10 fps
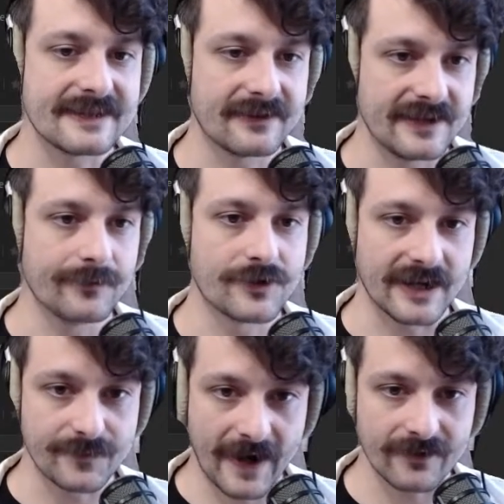Theme
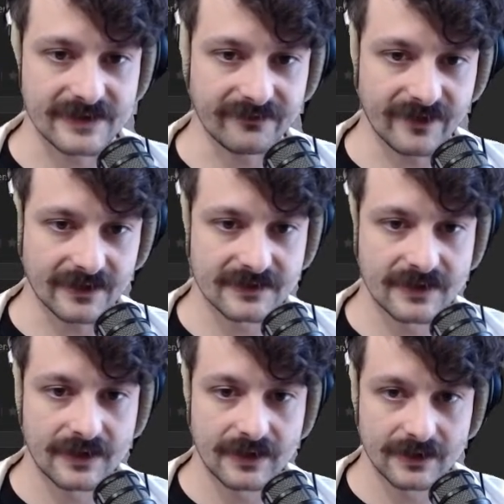Transparency Fix.
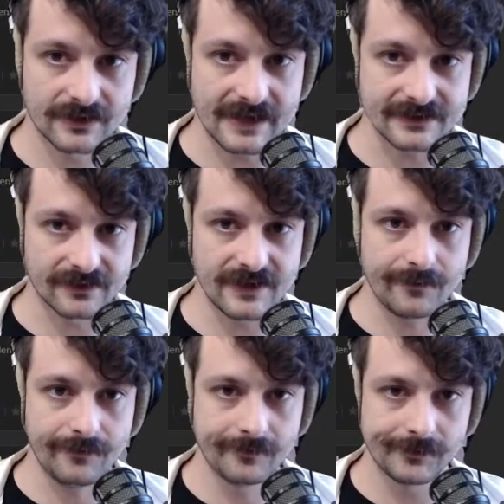Classic
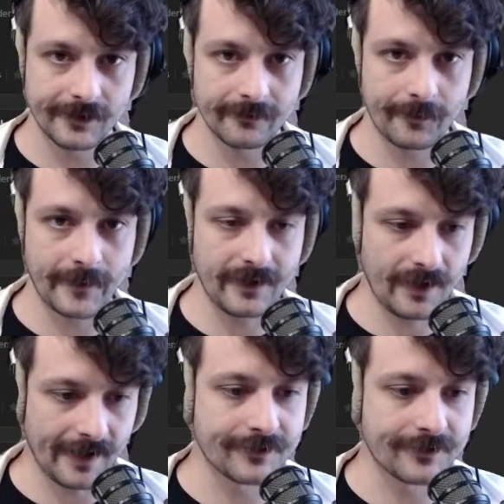Theme, UWP, and